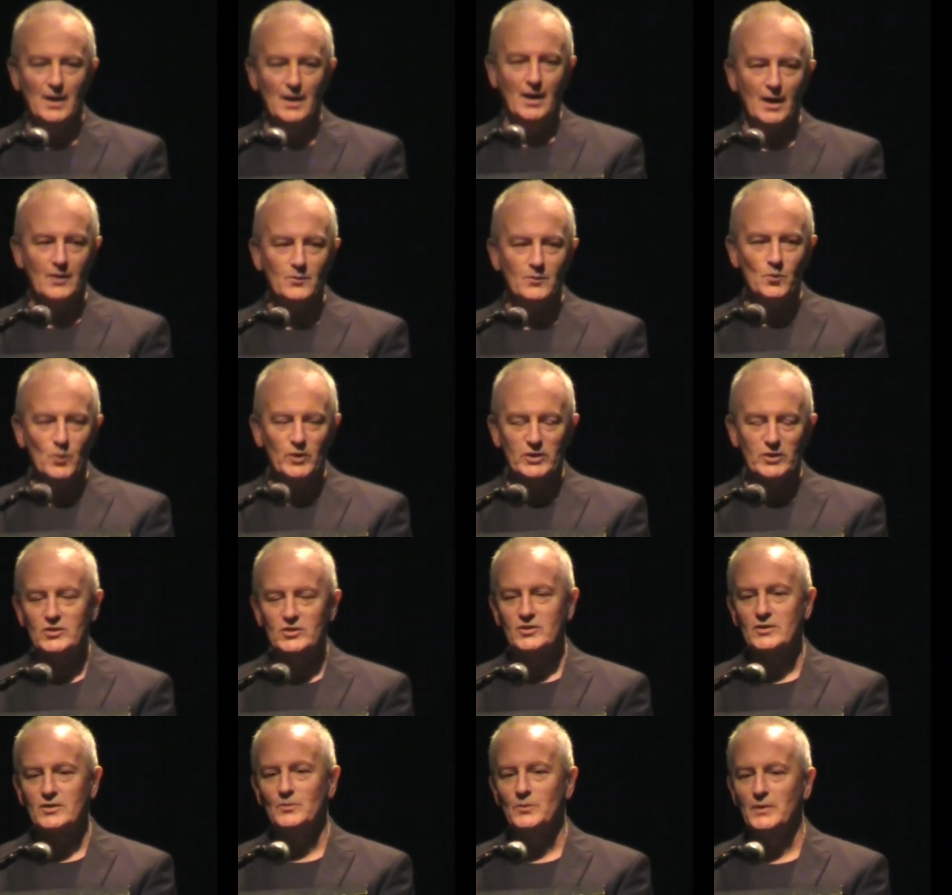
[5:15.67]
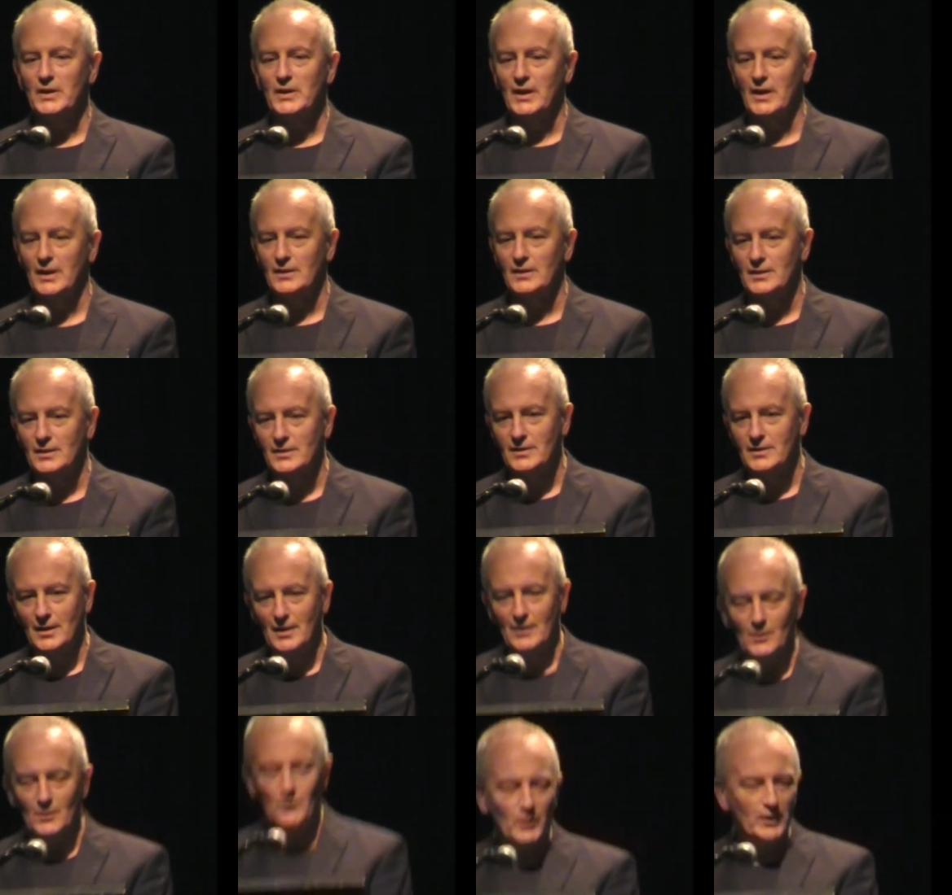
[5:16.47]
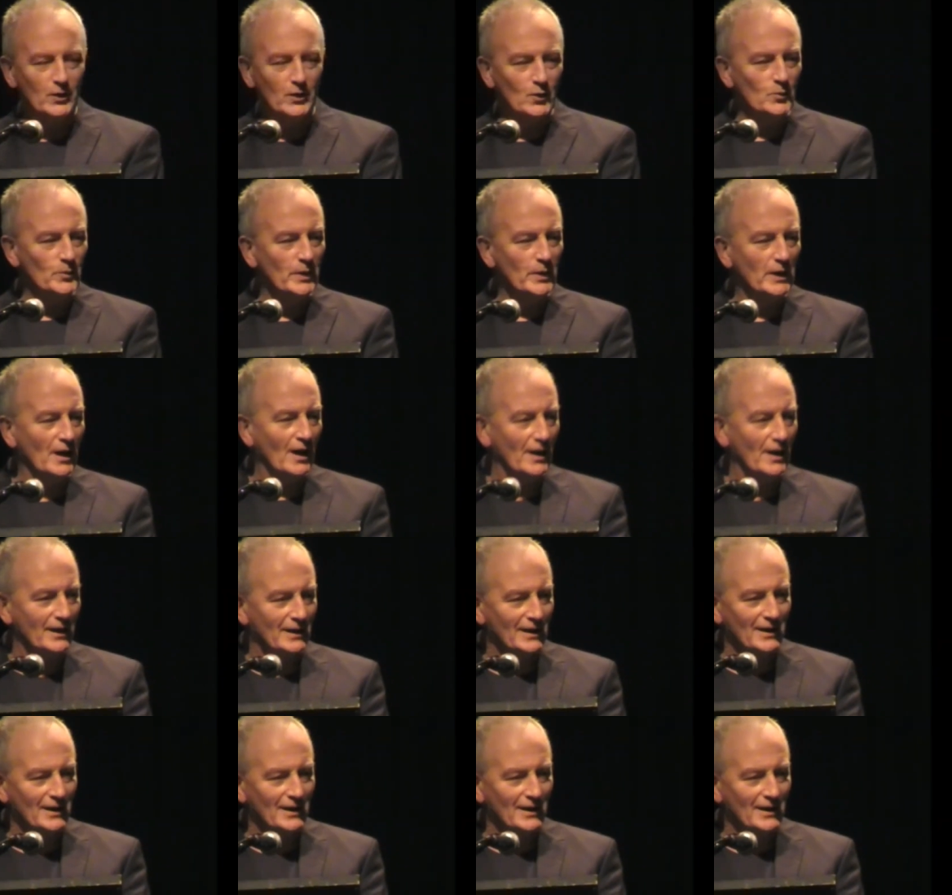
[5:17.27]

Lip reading: and wish someday that we could be like